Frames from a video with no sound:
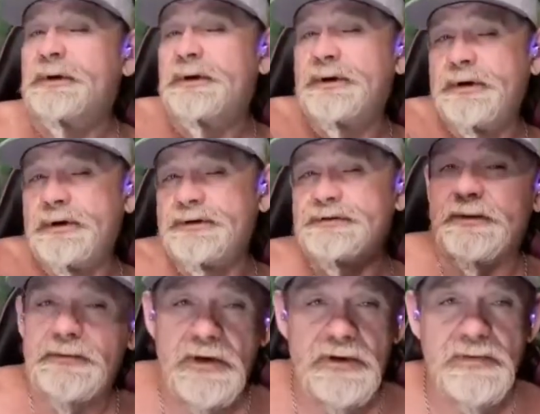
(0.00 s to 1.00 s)
And here's
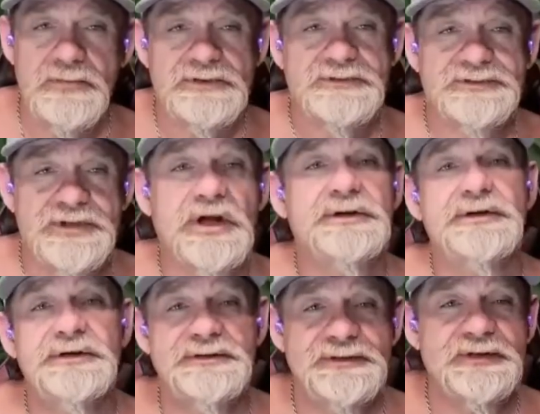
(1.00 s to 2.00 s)
a whole bunch of
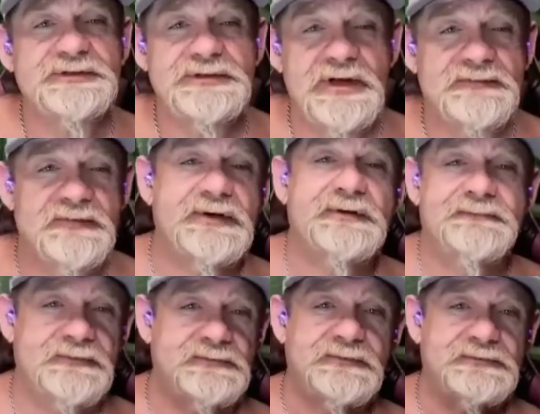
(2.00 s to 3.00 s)
shotguns in this safe here if
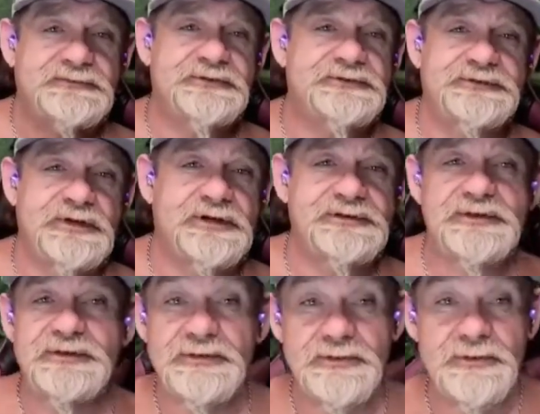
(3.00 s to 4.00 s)
you want to shoot
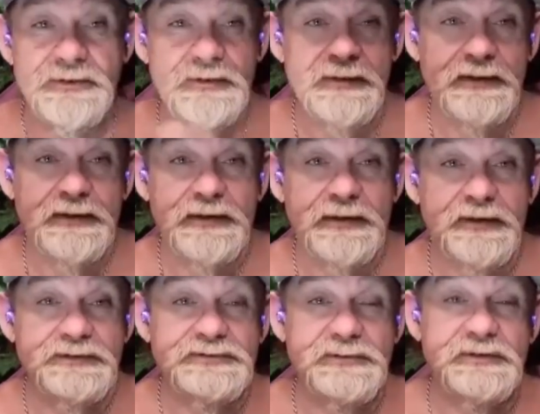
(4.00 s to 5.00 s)
shotgun, or
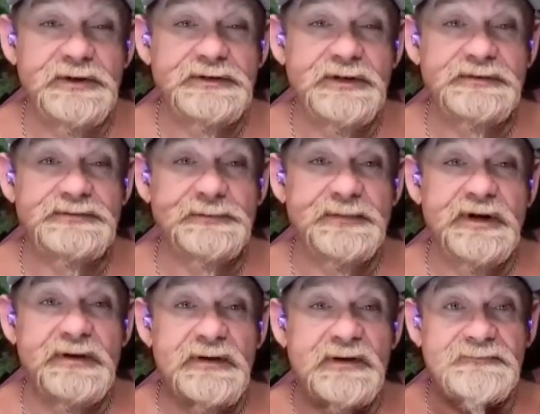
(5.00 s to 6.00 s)
there's 22s or
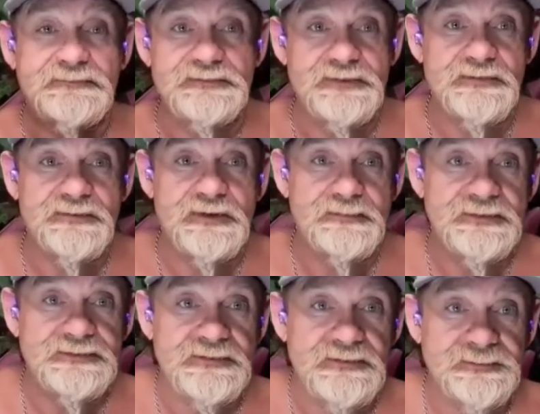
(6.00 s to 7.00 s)
bigger rifles. You don't need to be
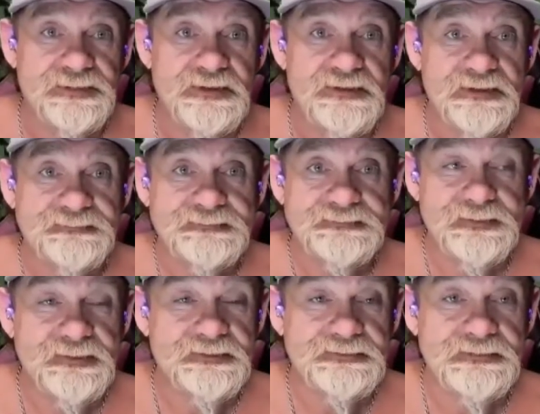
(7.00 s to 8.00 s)
shooting the bigger rifles,
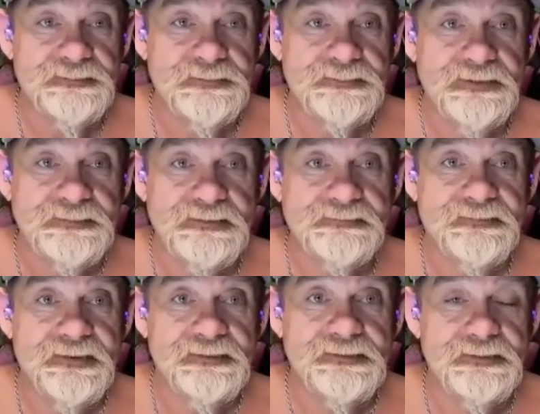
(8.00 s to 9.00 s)
man. There's too many people live
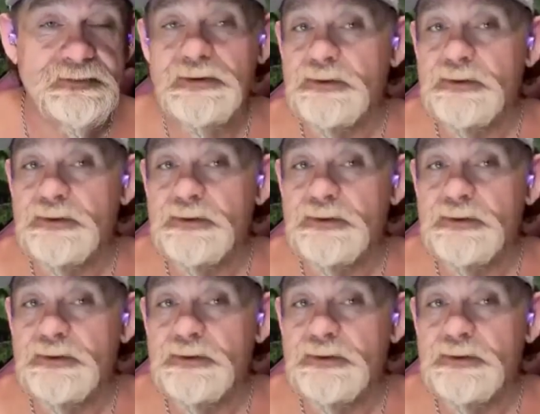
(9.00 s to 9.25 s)
around here.